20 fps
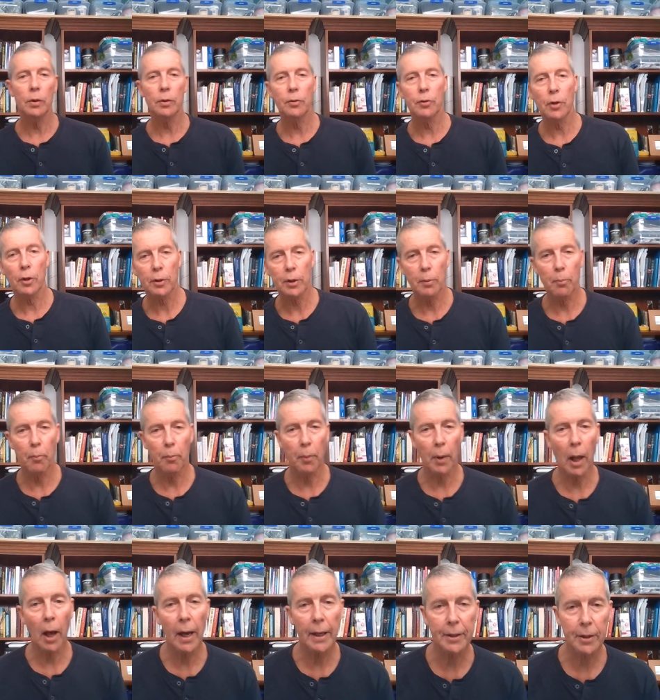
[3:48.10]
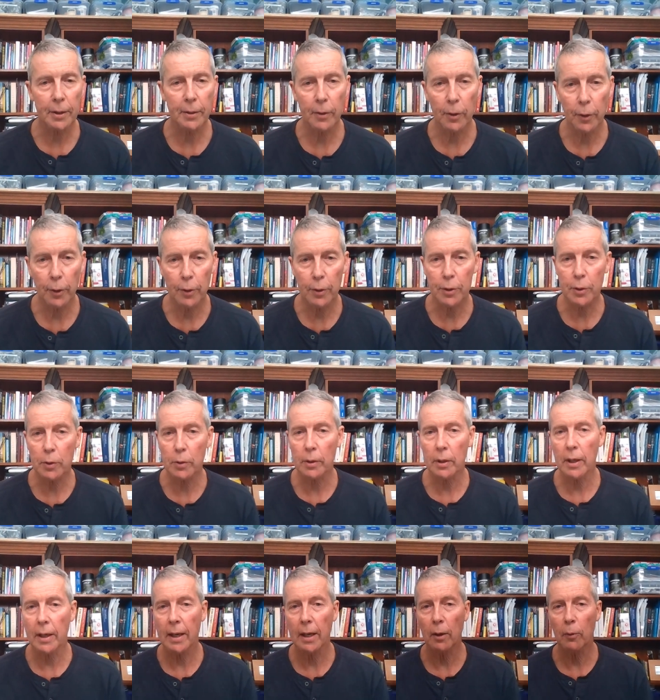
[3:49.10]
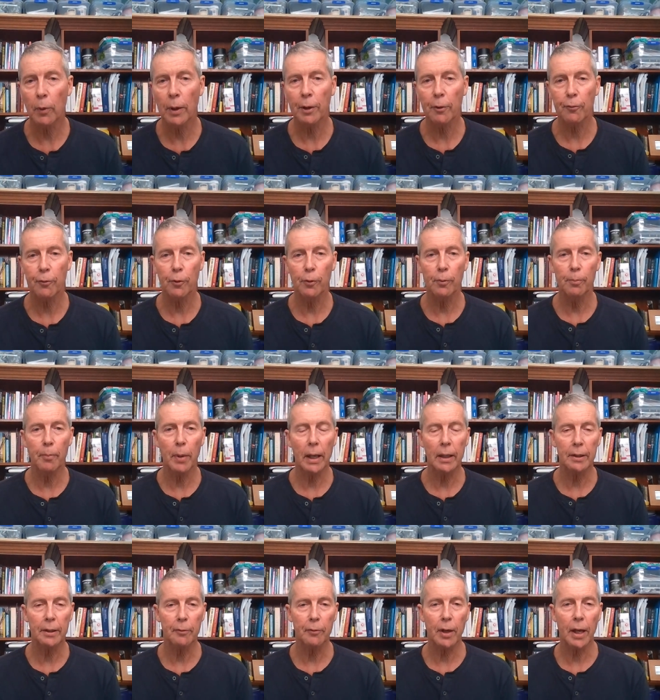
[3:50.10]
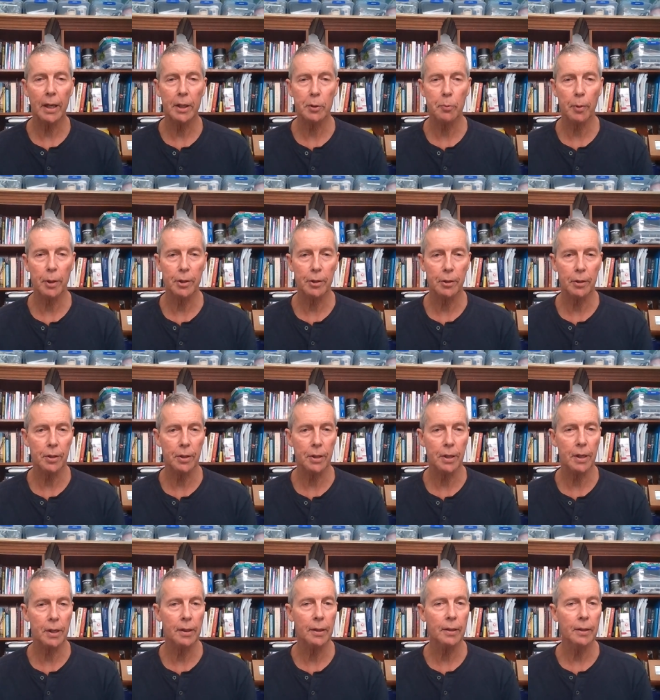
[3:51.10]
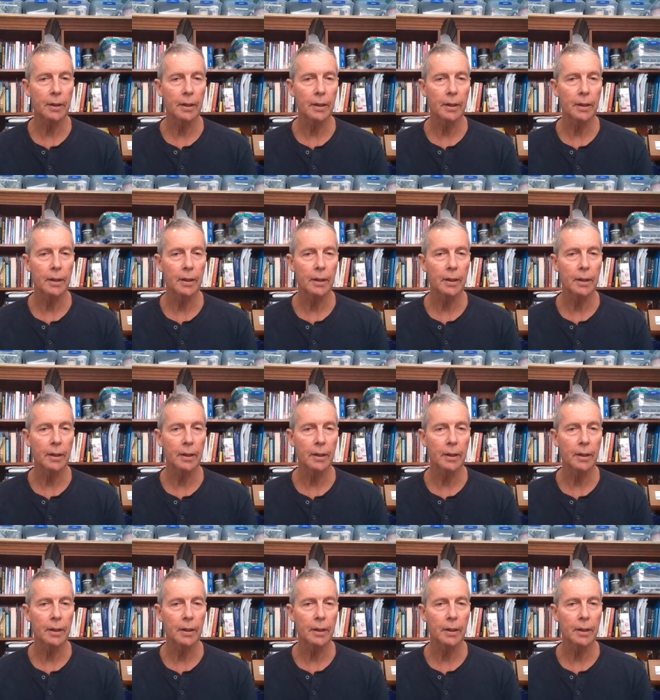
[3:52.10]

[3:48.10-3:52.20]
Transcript: Dr. Blight, who's our wonderful palliative care specialist here,